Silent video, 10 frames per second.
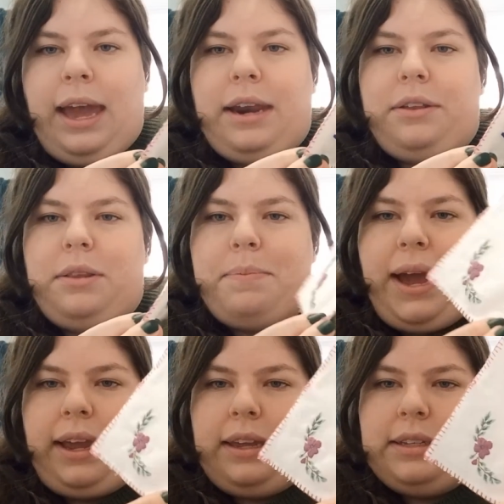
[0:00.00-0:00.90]
and on the
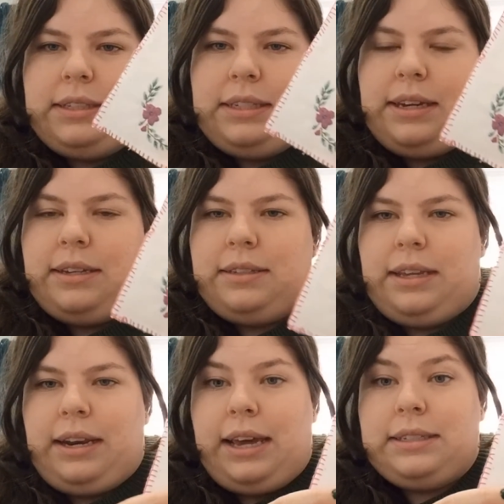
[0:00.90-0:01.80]
back it says
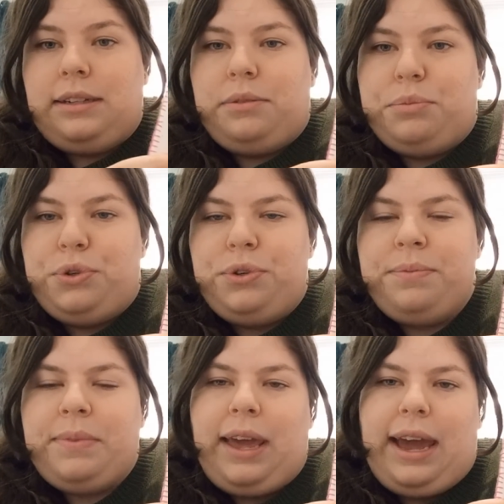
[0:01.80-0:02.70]
it has a little
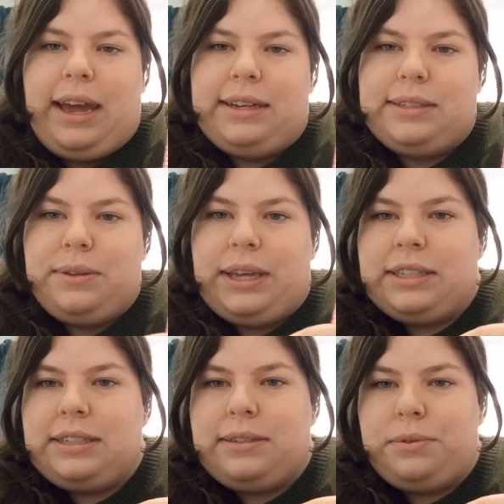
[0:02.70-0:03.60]
moon, and so
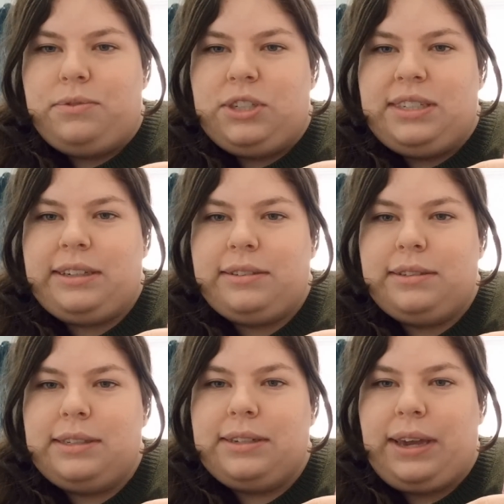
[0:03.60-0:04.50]
that sort of just
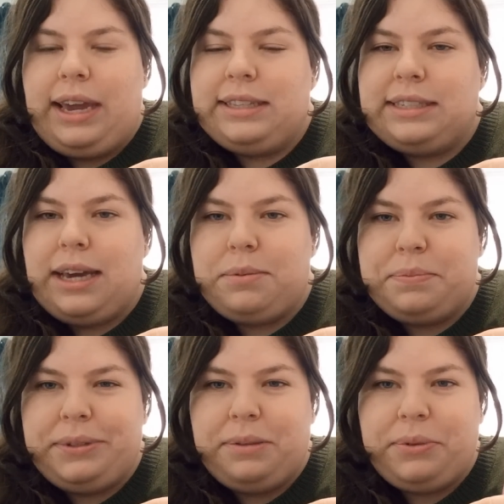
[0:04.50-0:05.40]
signals, okay, it's time to
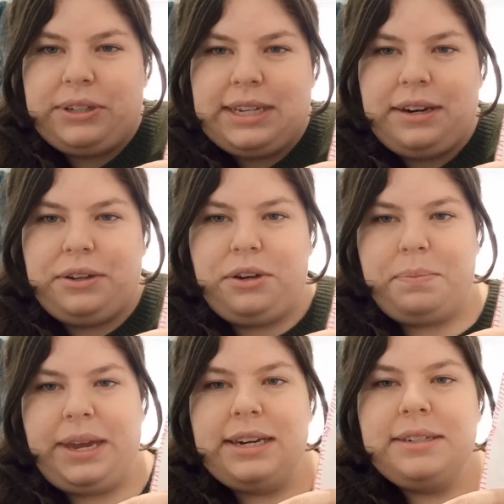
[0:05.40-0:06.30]
put the book down and go to
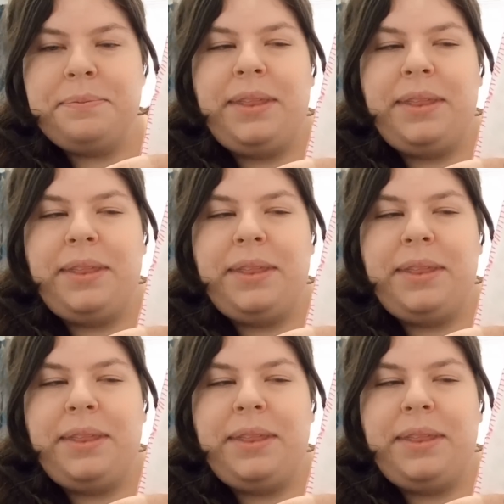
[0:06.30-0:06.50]
bed.